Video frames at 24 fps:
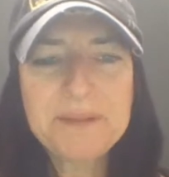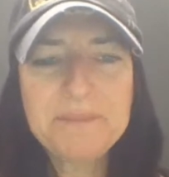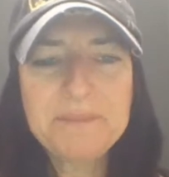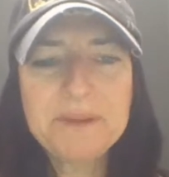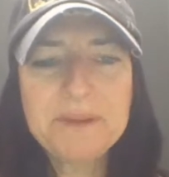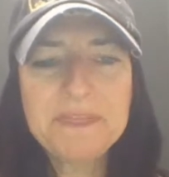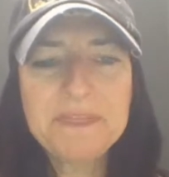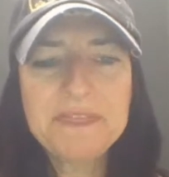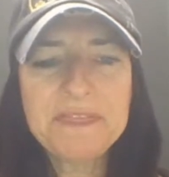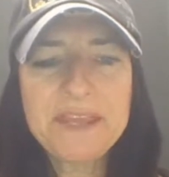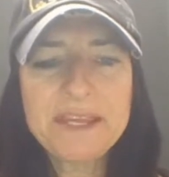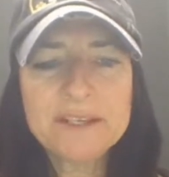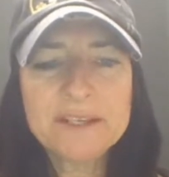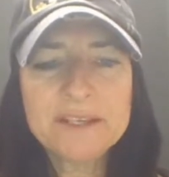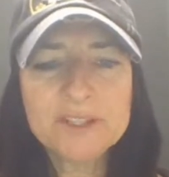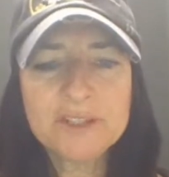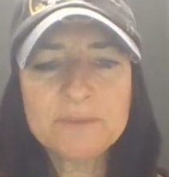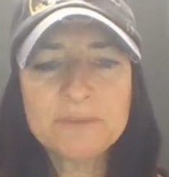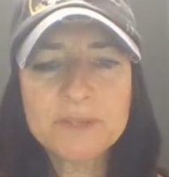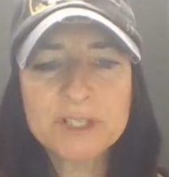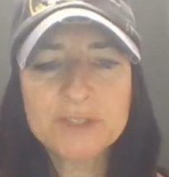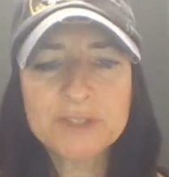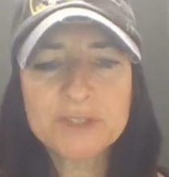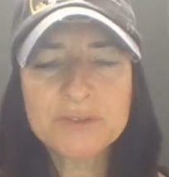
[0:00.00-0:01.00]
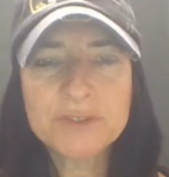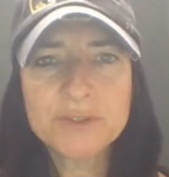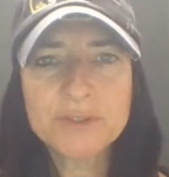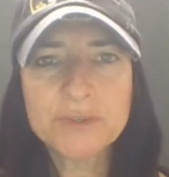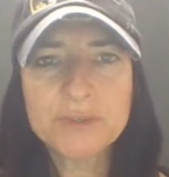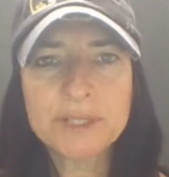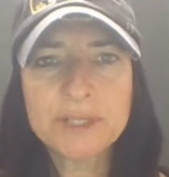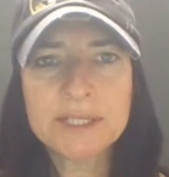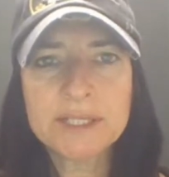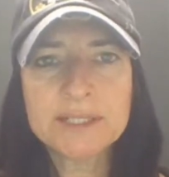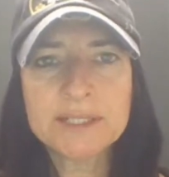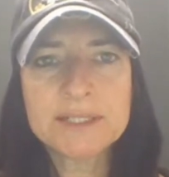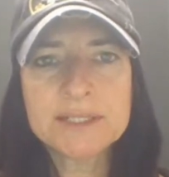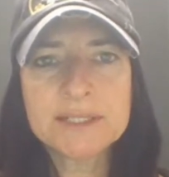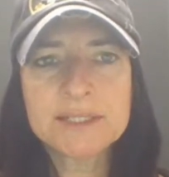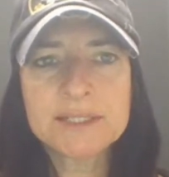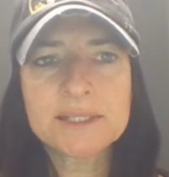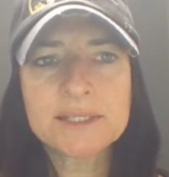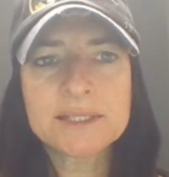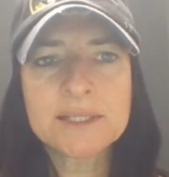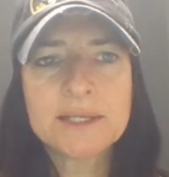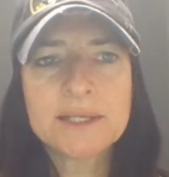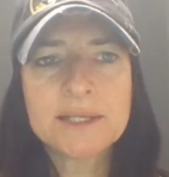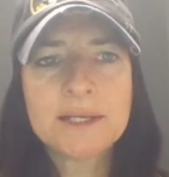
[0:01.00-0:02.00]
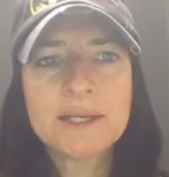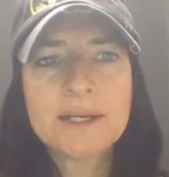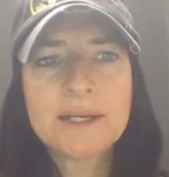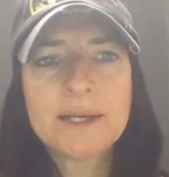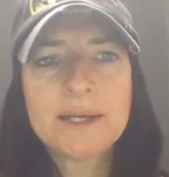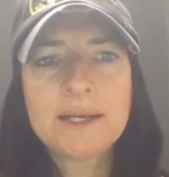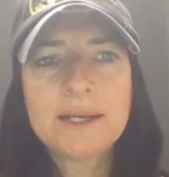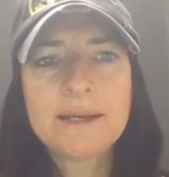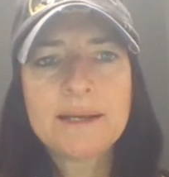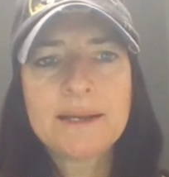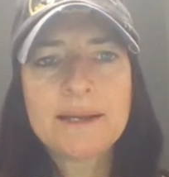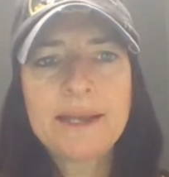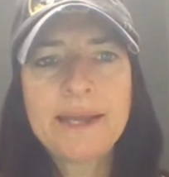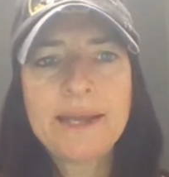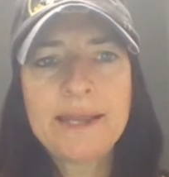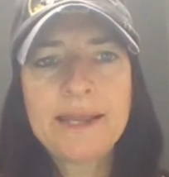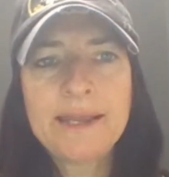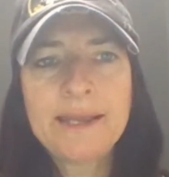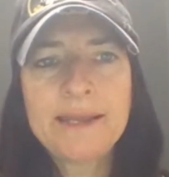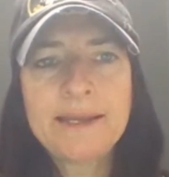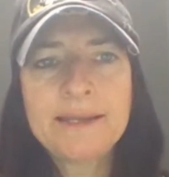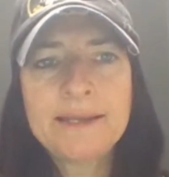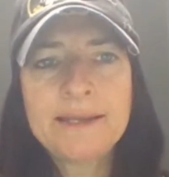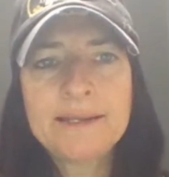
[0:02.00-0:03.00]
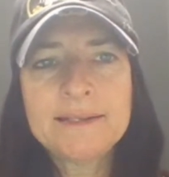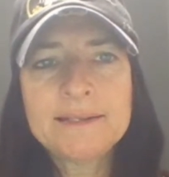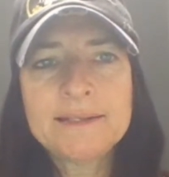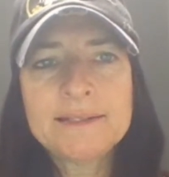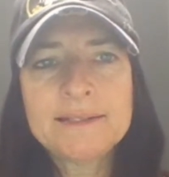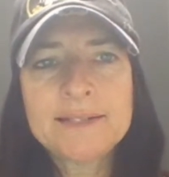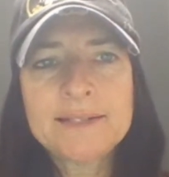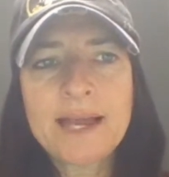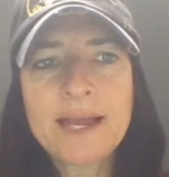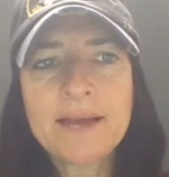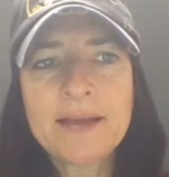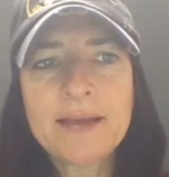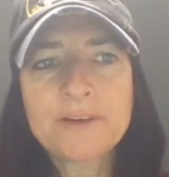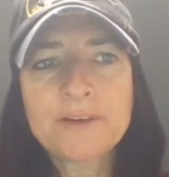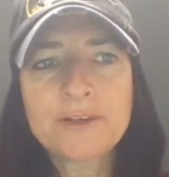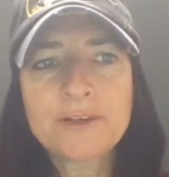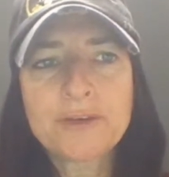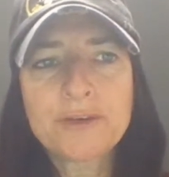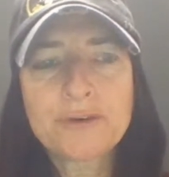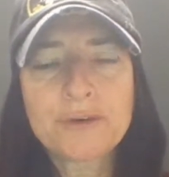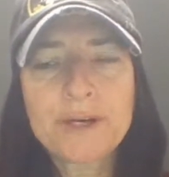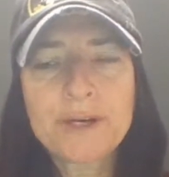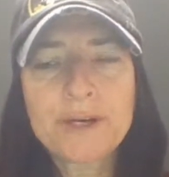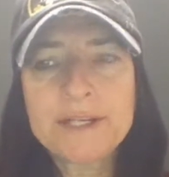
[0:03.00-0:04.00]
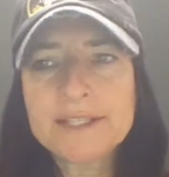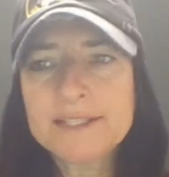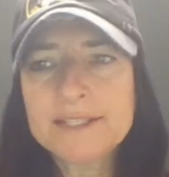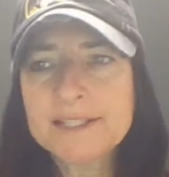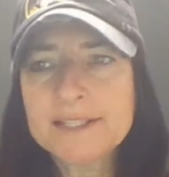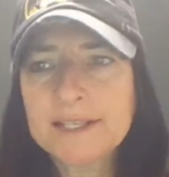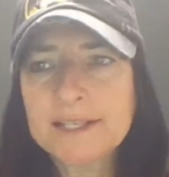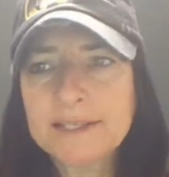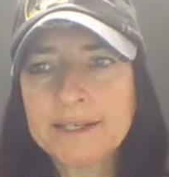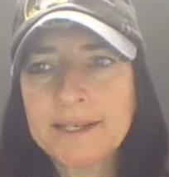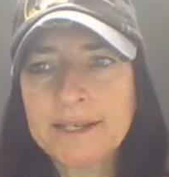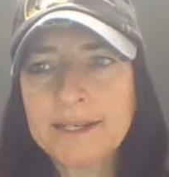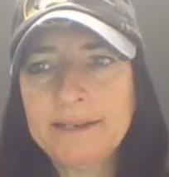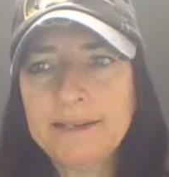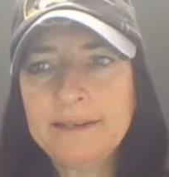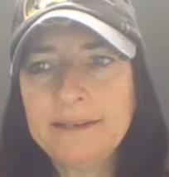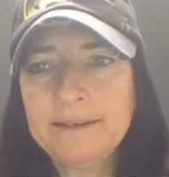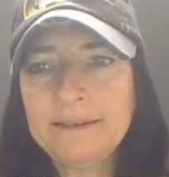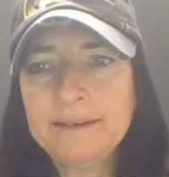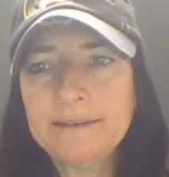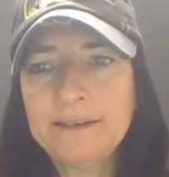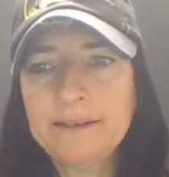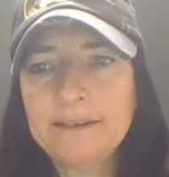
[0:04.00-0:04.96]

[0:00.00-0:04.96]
But thanks so much for joining us and have a great Sunday.